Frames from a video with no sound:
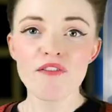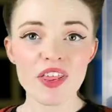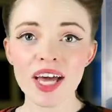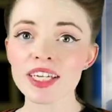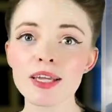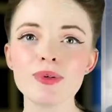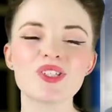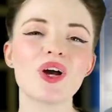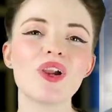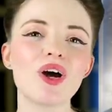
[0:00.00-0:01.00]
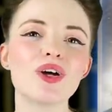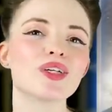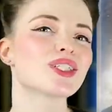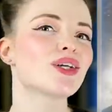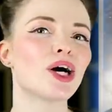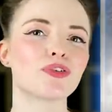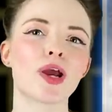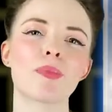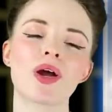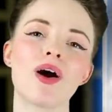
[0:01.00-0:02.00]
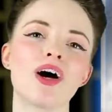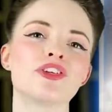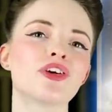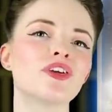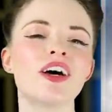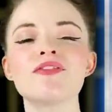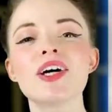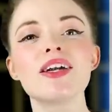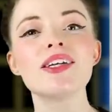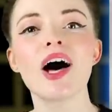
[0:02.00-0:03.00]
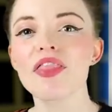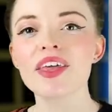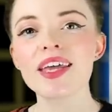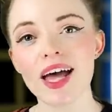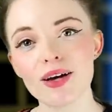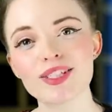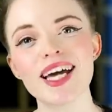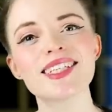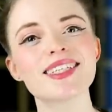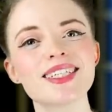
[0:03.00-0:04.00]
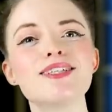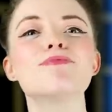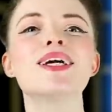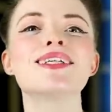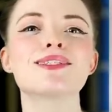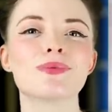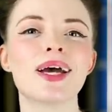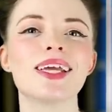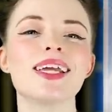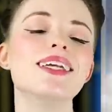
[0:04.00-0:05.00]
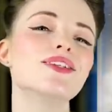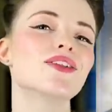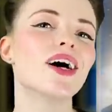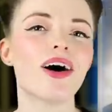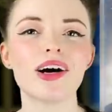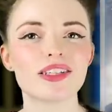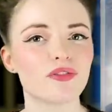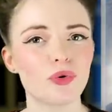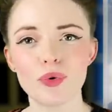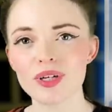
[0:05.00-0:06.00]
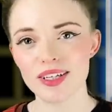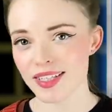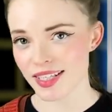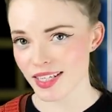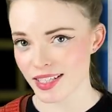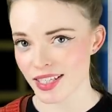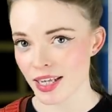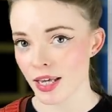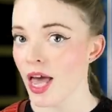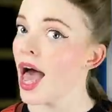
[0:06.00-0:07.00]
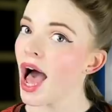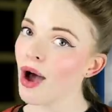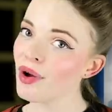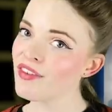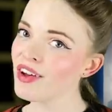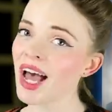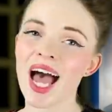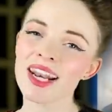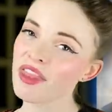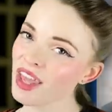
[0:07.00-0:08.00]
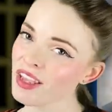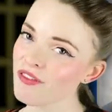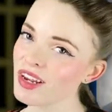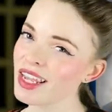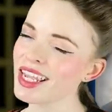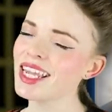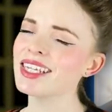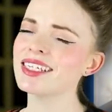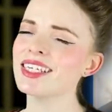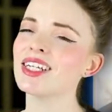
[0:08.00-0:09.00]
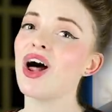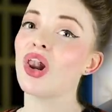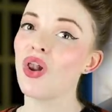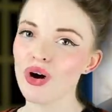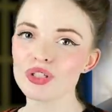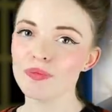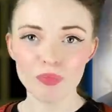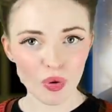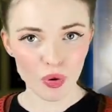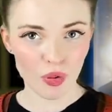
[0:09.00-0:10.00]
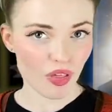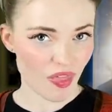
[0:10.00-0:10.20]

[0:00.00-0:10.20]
For that image alone, Star Trek Picard could have done nothing else and still made its way into the hearts of audiences. However, and thankfully, it did a lot more than